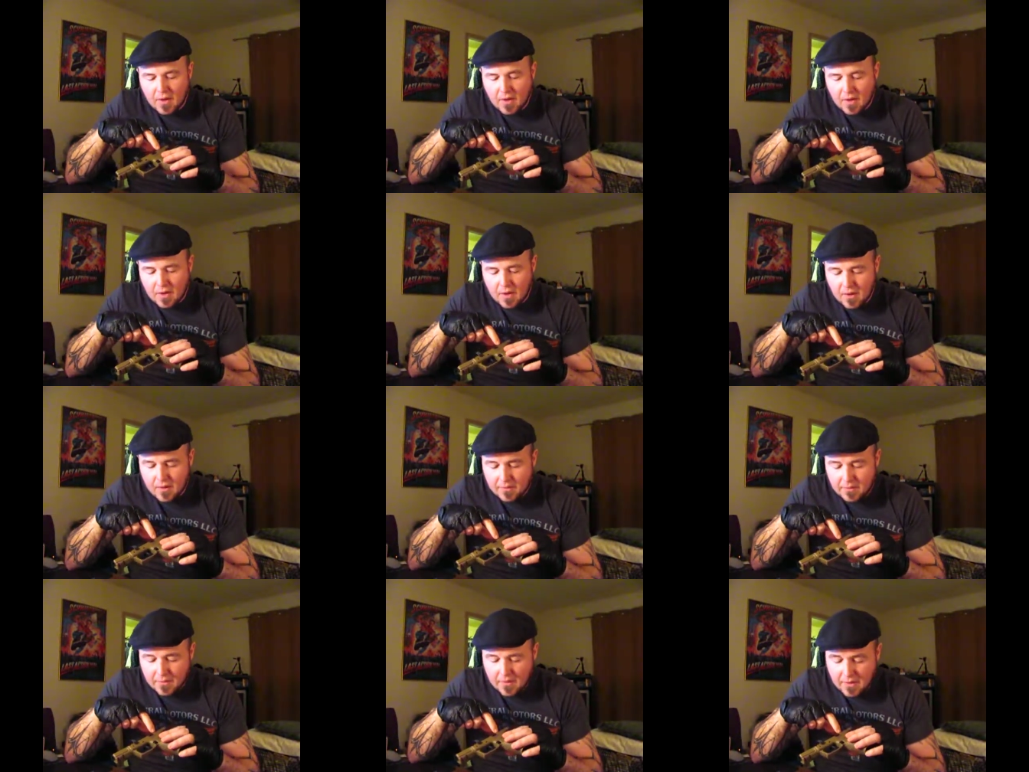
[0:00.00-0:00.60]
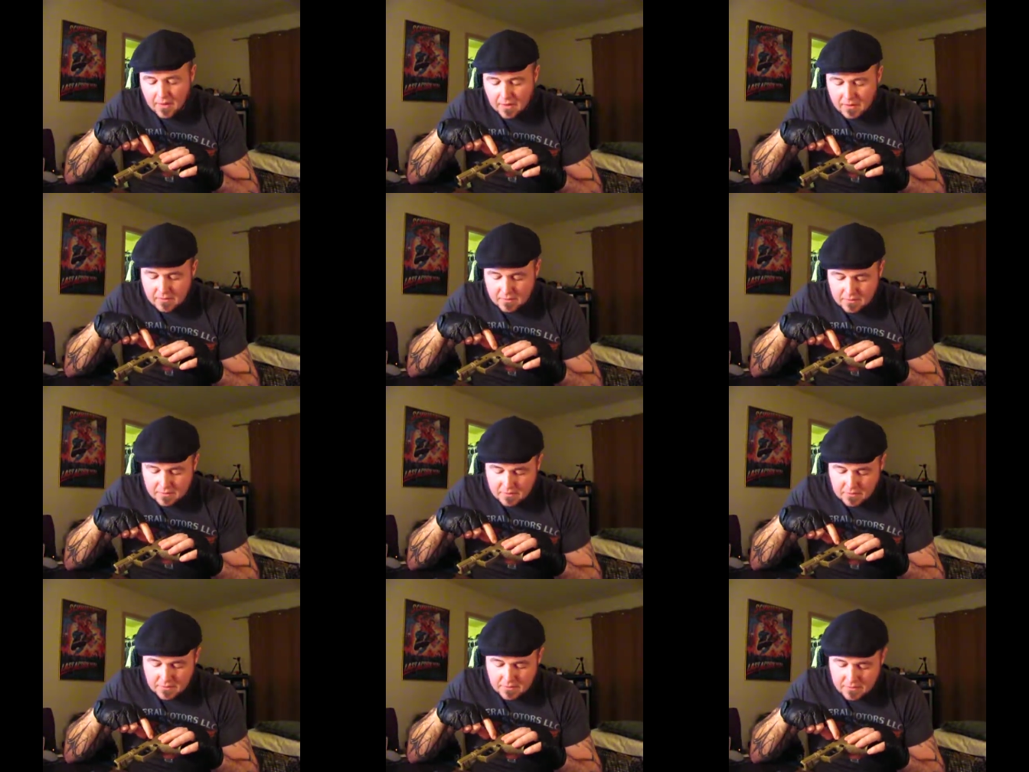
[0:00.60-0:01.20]
of
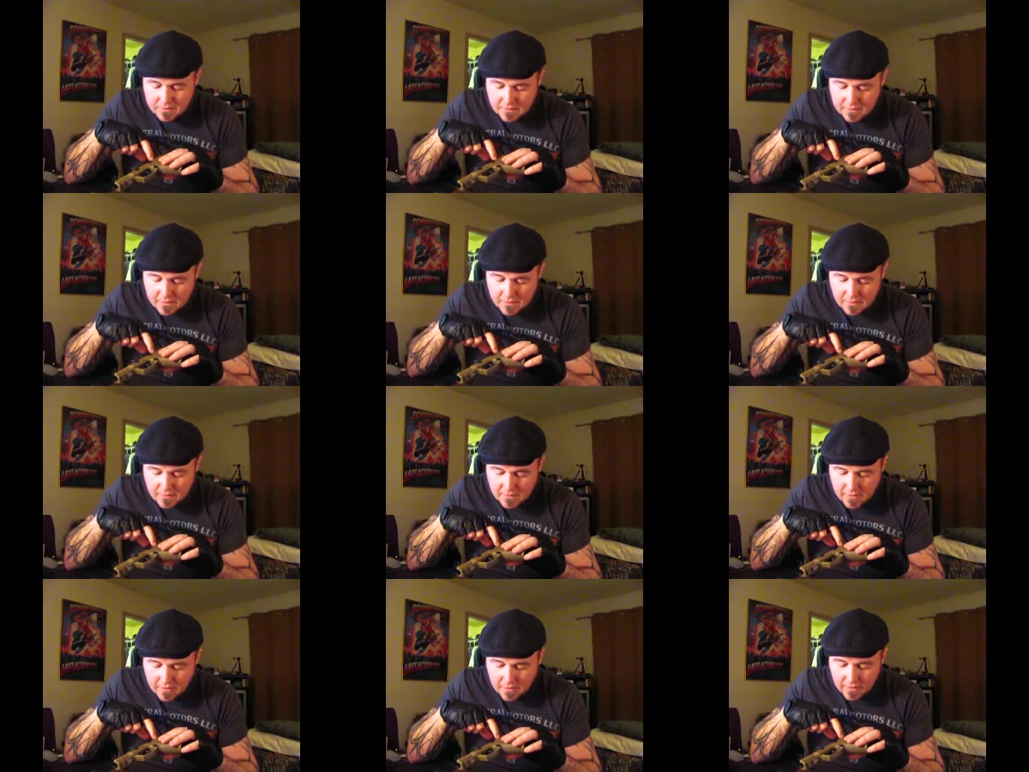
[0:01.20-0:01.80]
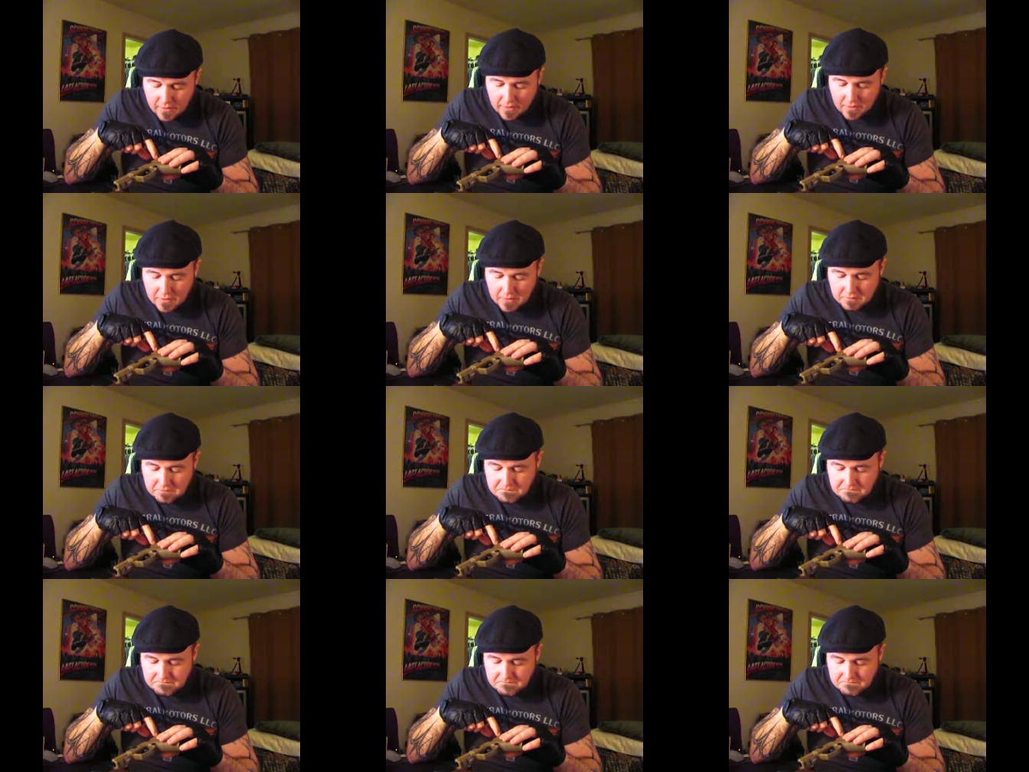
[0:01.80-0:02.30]
the little